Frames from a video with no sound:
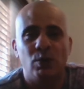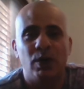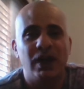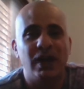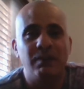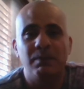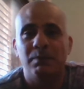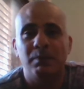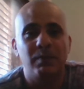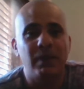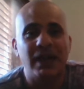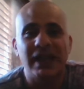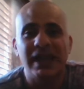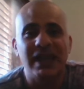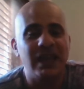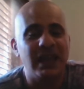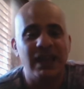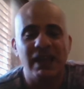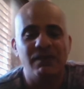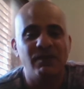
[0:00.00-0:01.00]
it may
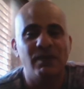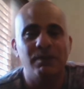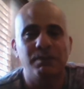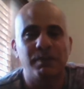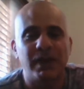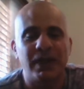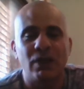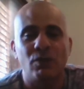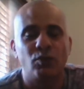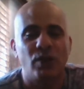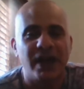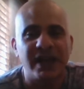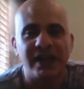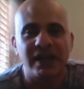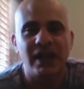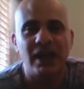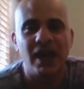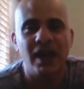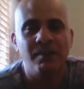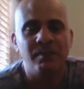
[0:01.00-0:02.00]
even be a
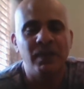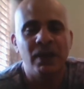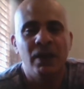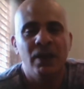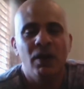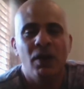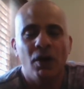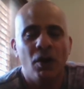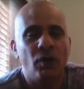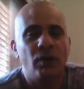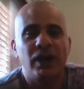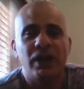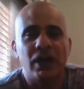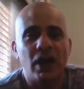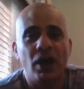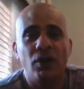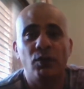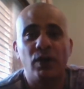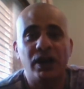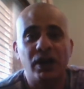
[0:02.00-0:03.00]
regular or
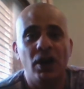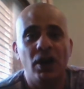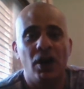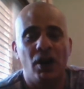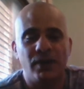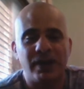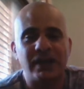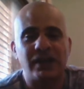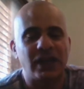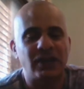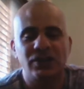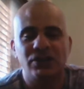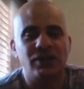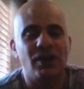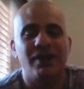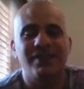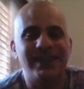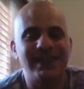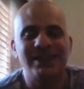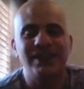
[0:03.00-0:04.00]
a recurring guest
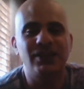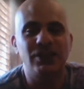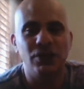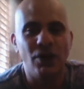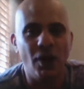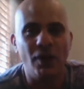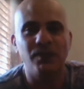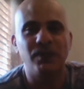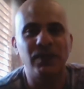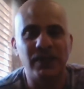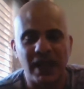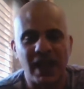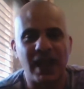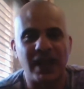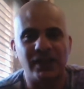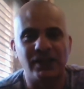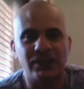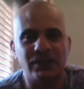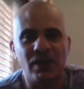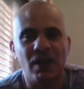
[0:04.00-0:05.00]
star. This is not the
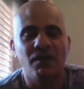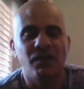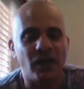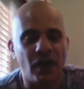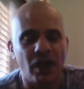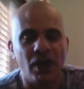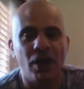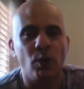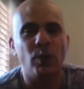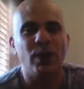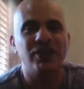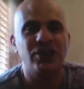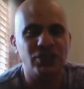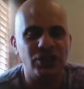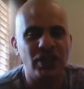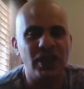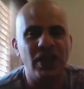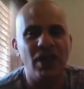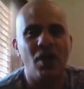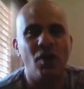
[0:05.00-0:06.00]
end for her. We'll
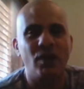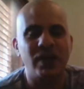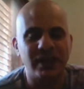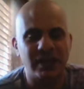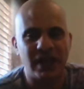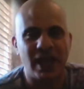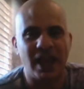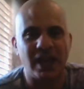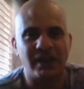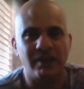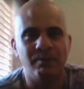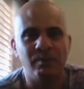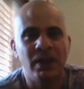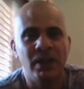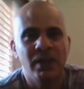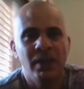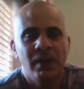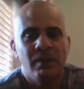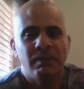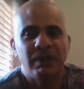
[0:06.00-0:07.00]
see her again,
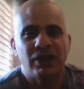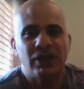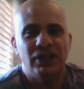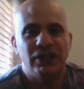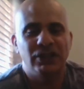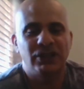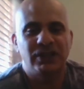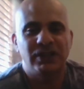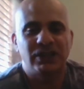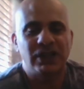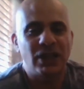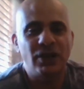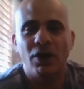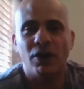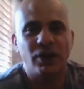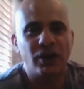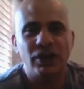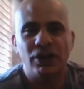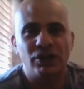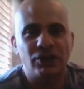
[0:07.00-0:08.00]
because they're
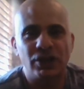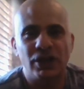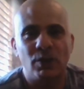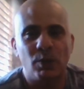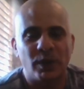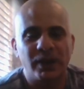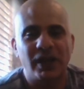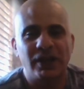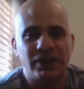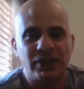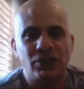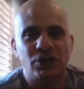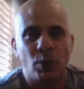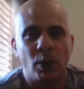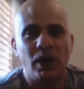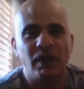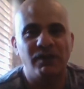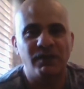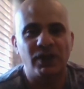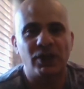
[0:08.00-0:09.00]
not going to do what they did to
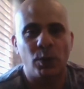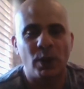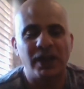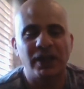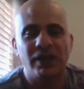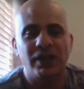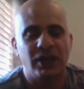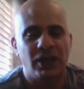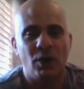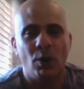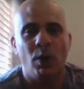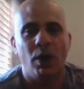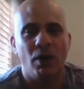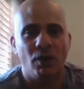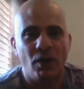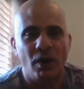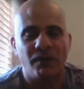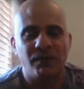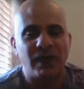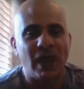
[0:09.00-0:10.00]
Oliver Queen and kill
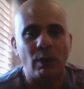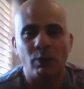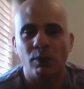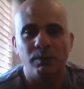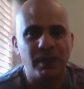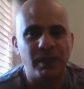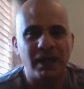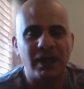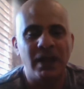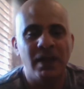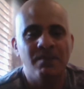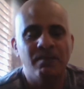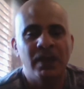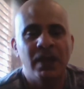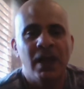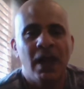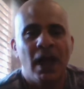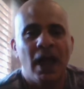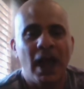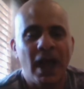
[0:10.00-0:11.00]
her off. That would be
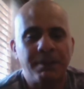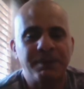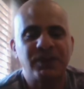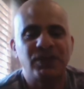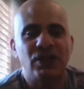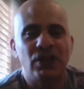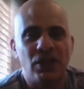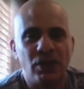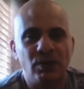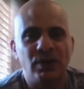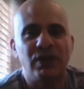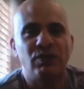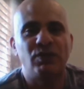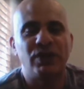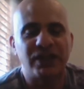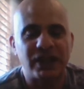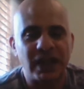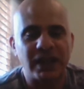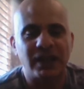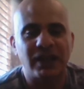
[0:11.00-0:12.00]
absolutely
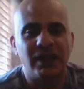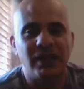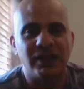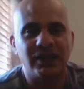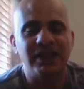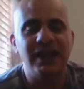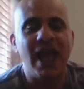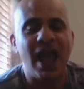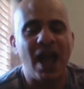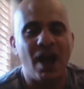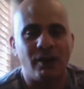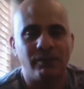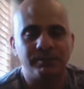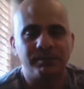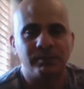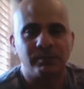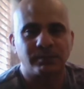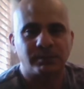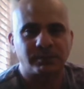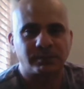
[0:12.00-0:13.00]
ridiculous. Now,
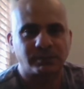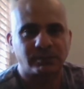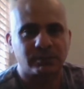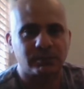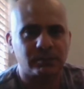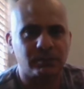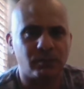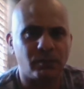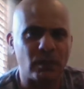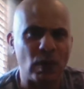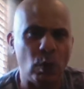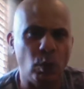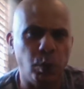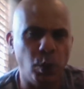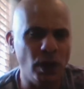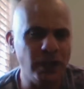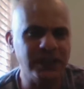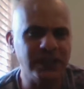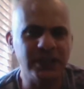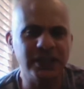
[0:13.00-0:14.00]

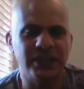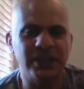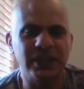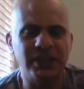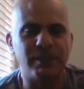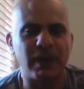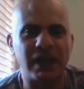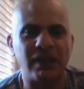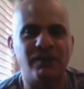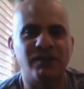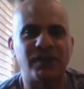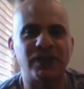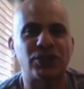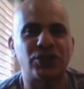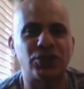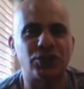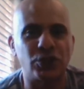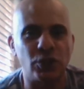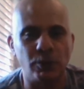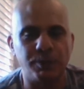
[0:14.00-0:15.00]
what does this mean for
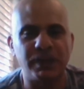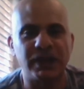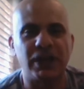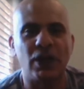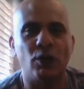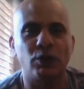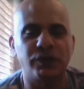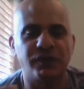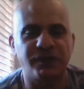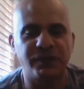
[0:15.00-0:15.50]
Supergirl's